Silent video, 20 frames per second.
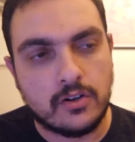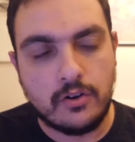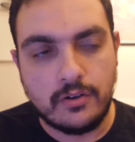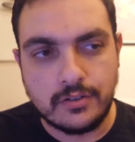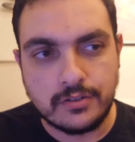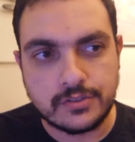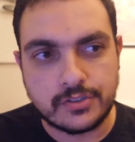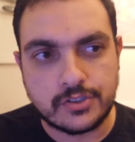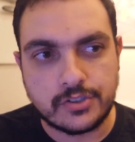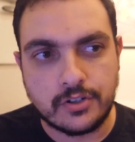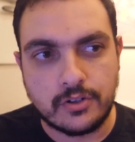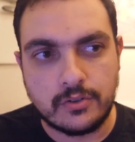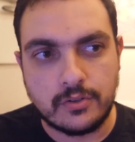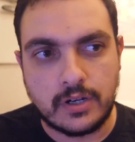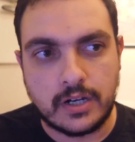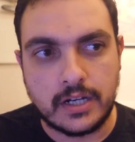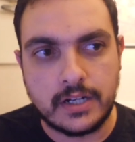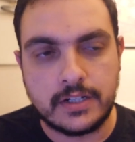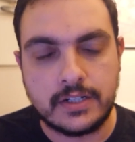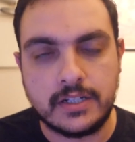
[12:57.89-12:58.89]
Also,
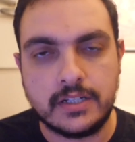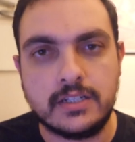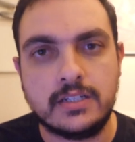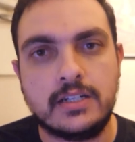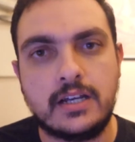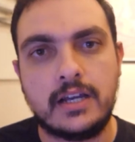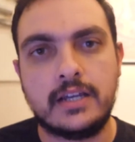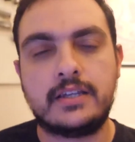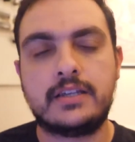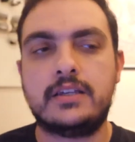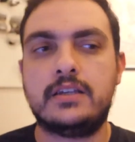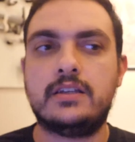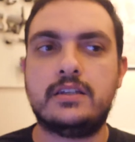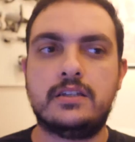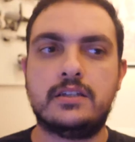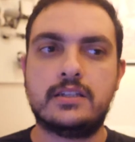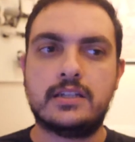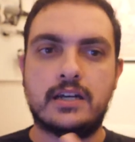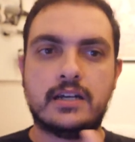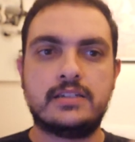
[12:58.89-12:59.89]
I really like
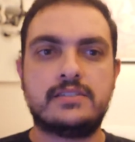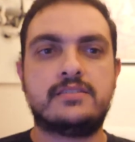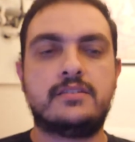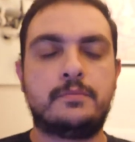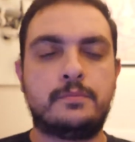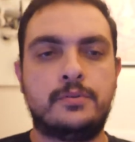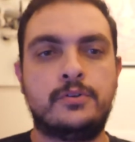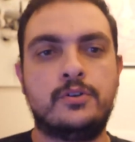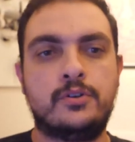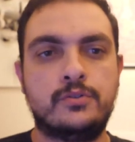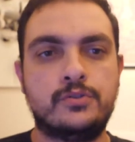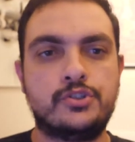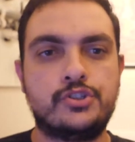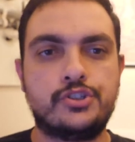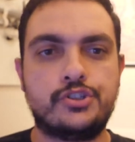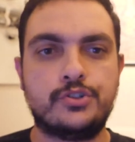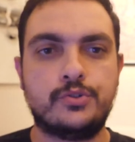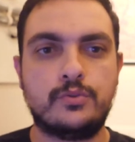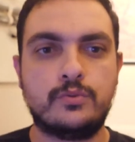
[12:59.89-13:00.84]
Eli's approach,